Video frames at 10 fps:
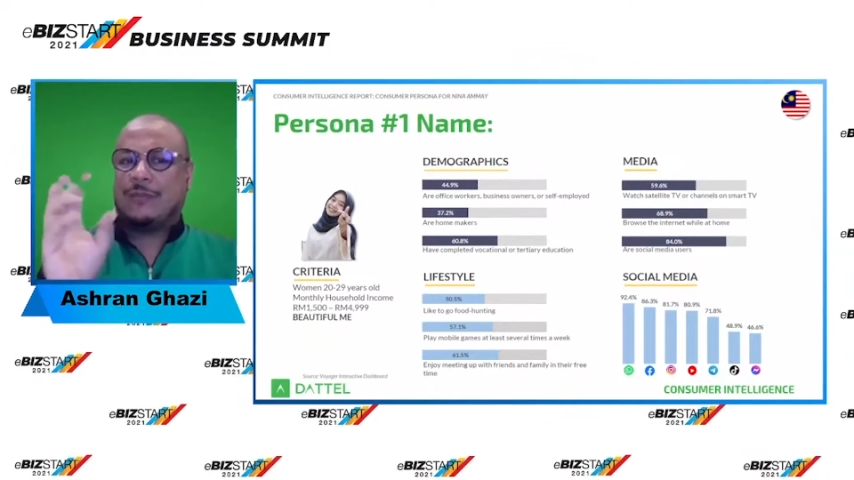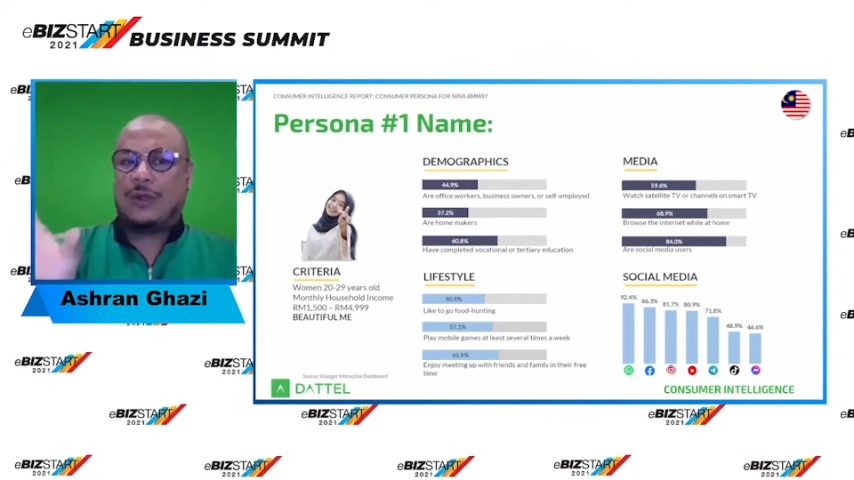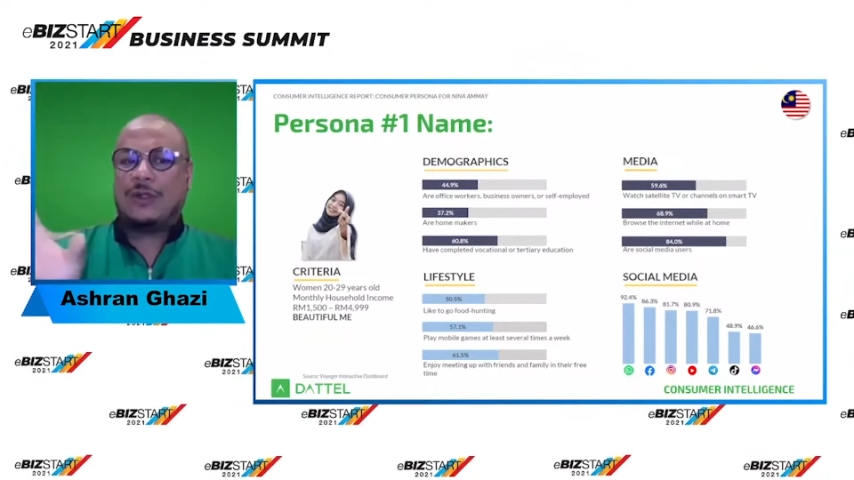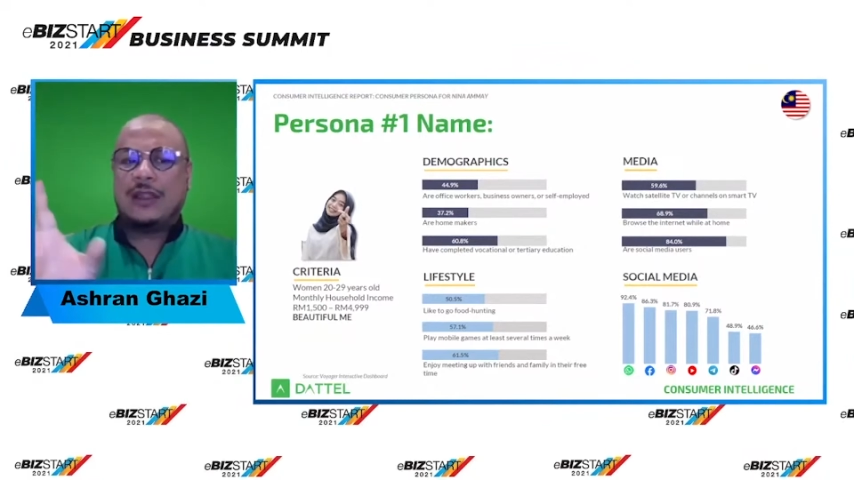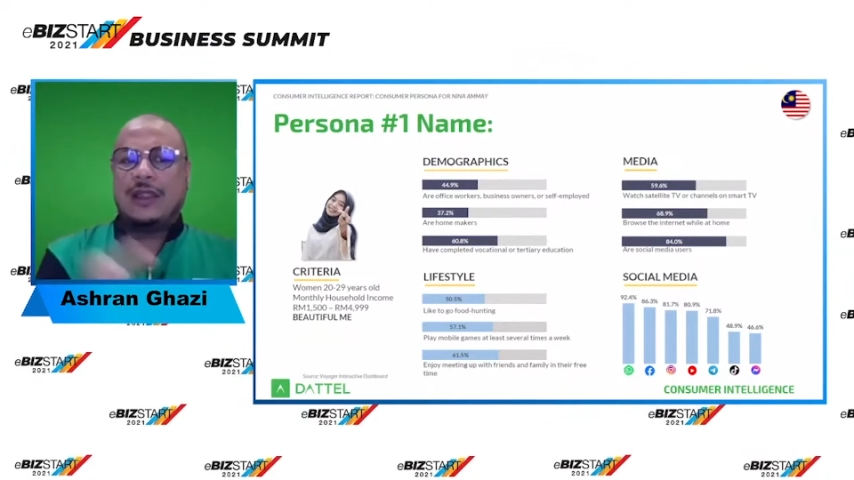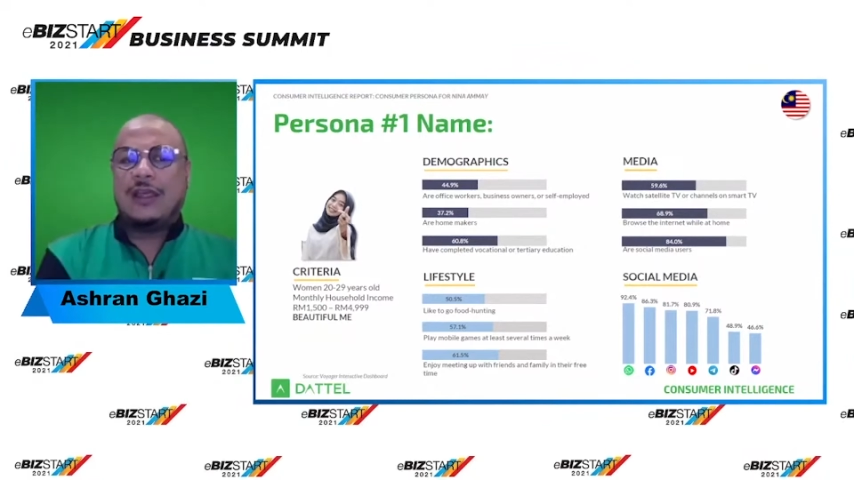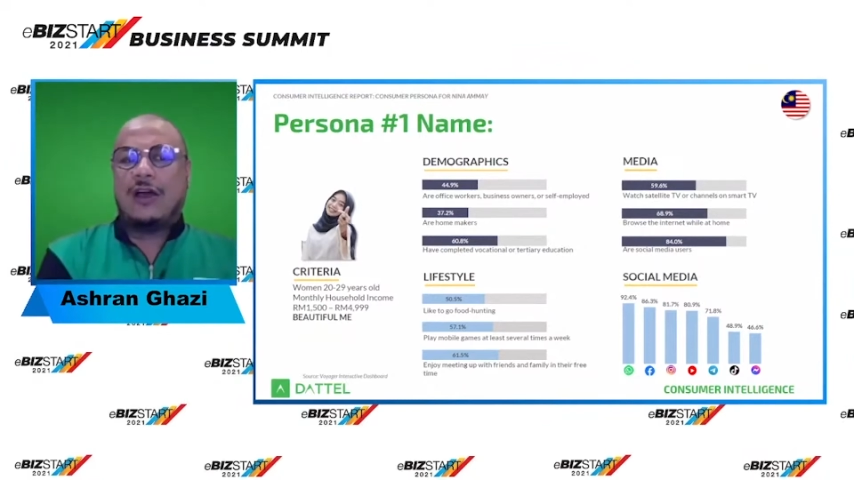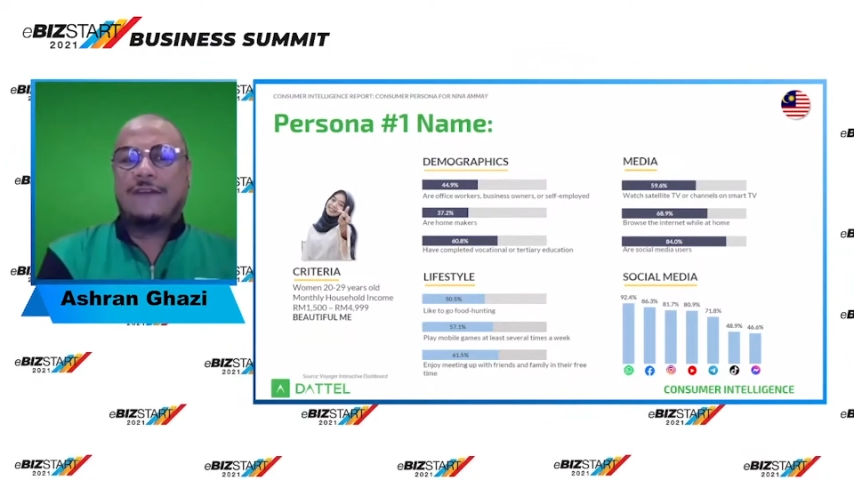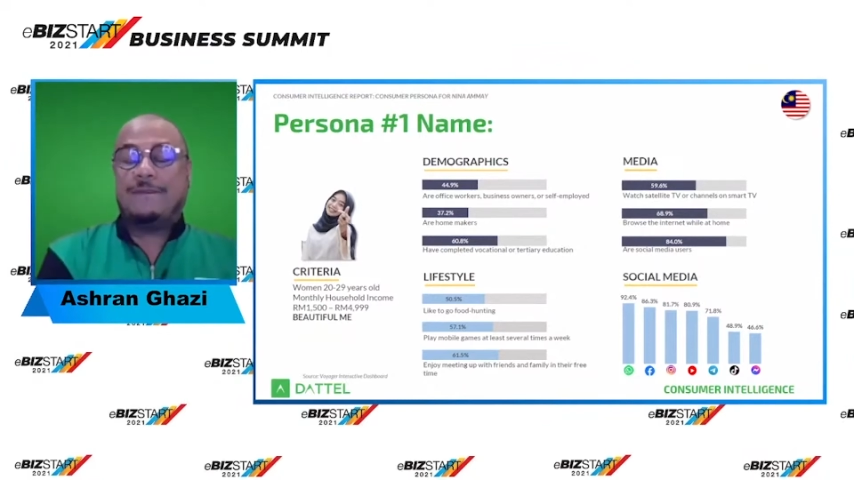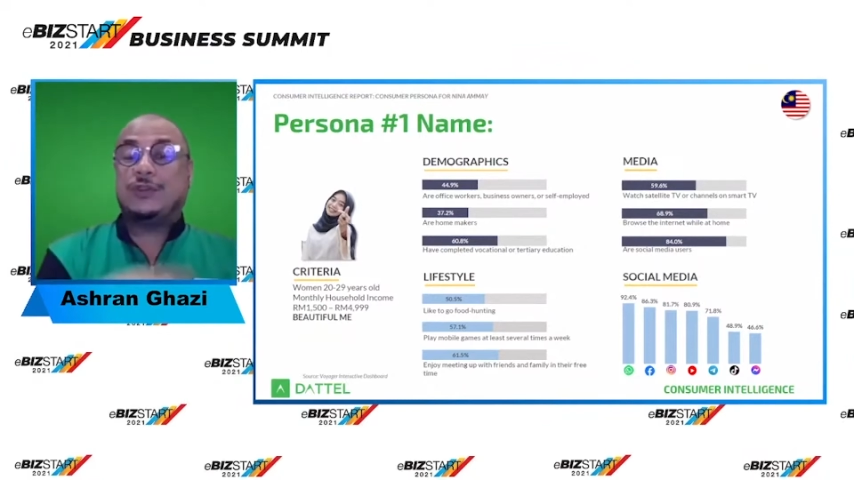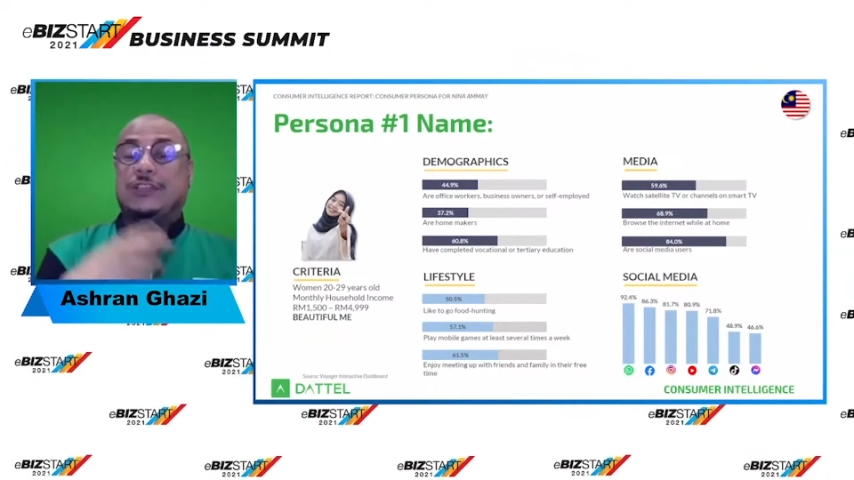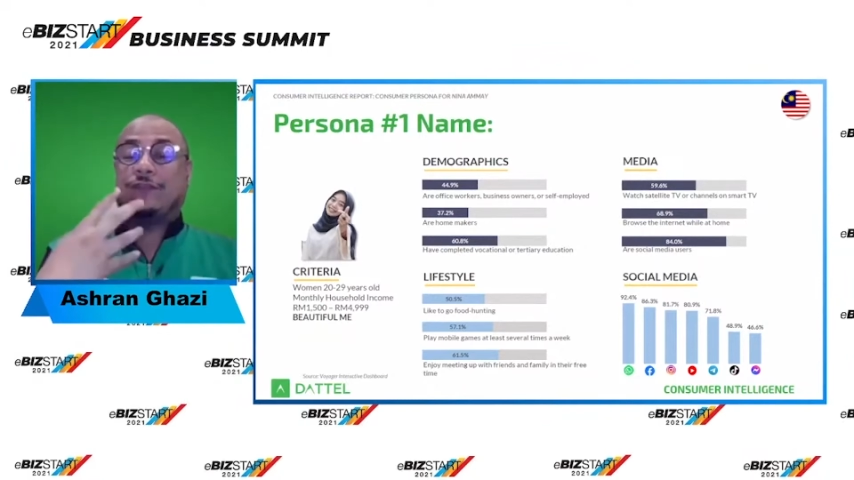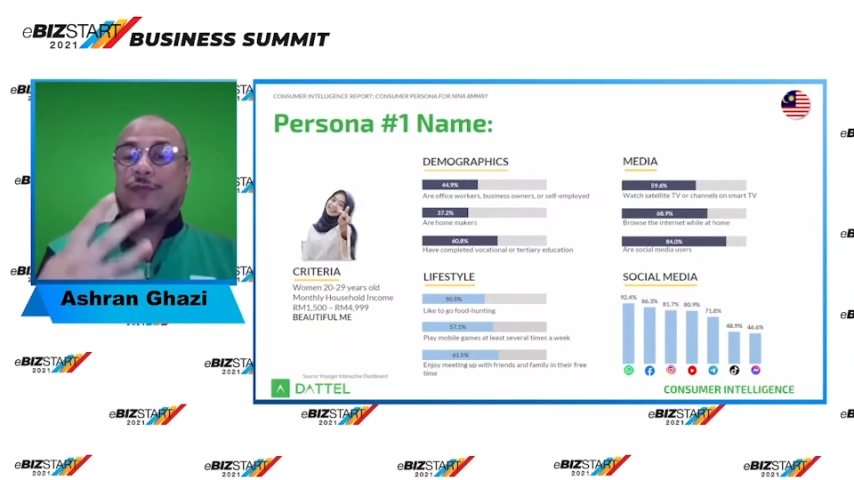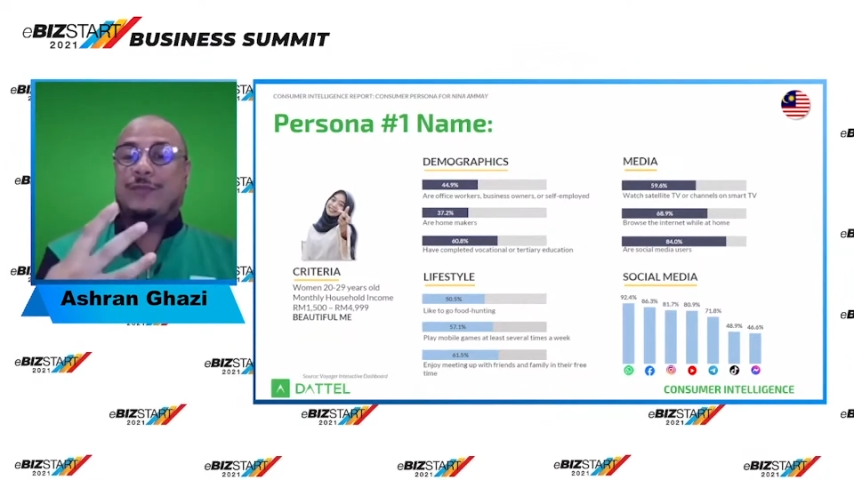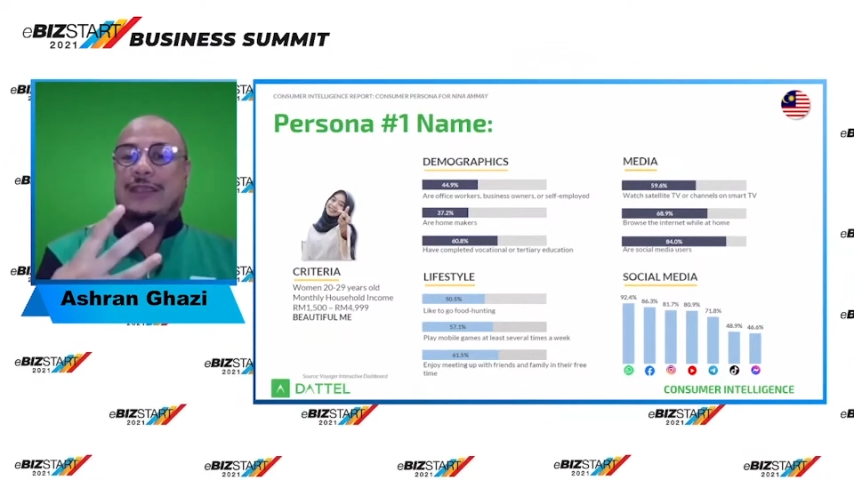more of
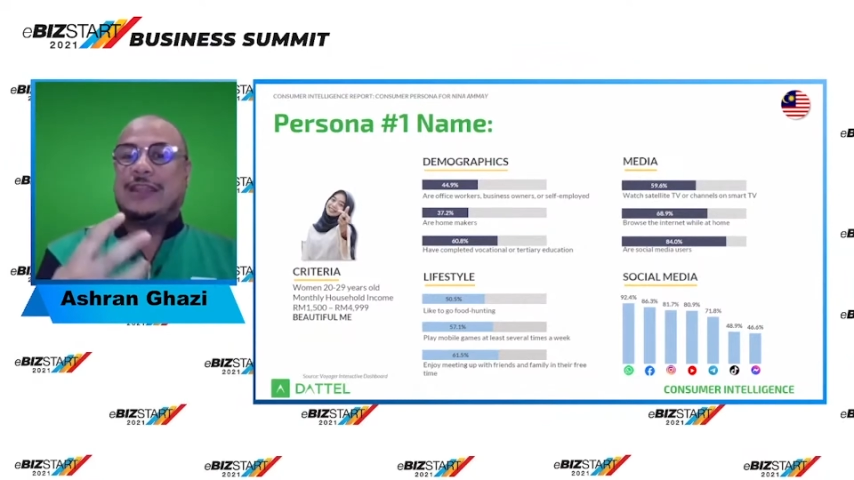beautiful me.